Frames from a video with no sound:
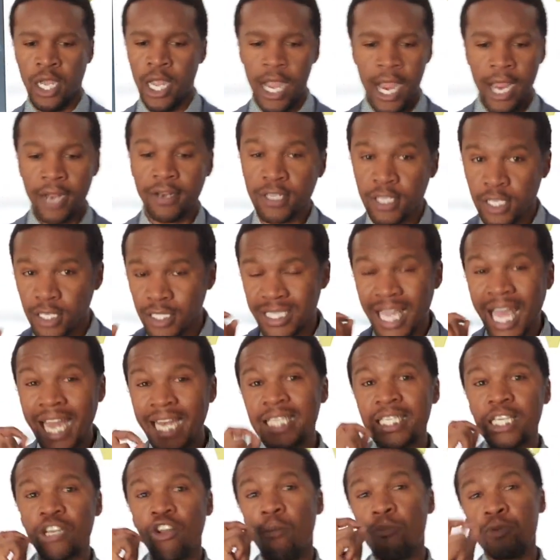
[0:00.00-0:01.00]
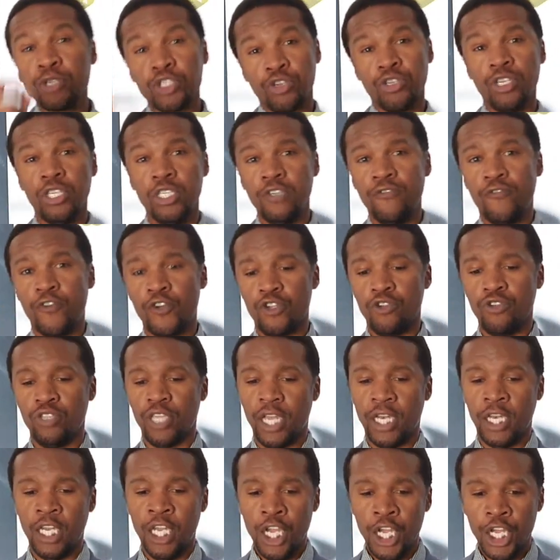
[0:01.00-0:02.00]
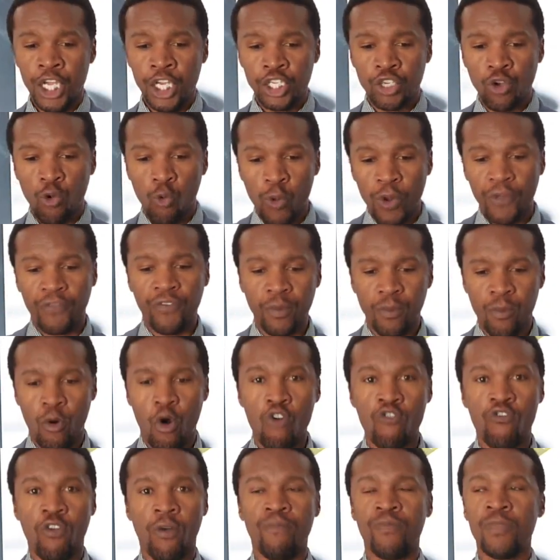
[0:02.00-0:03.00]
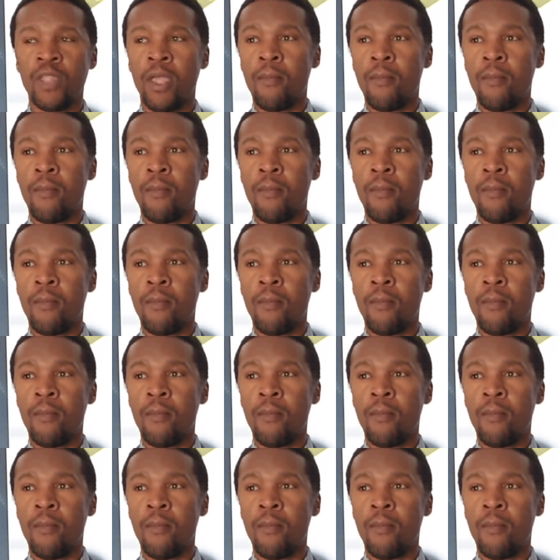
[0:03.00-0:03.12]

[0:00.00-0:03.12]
and that is an opportunity for you then to win them over.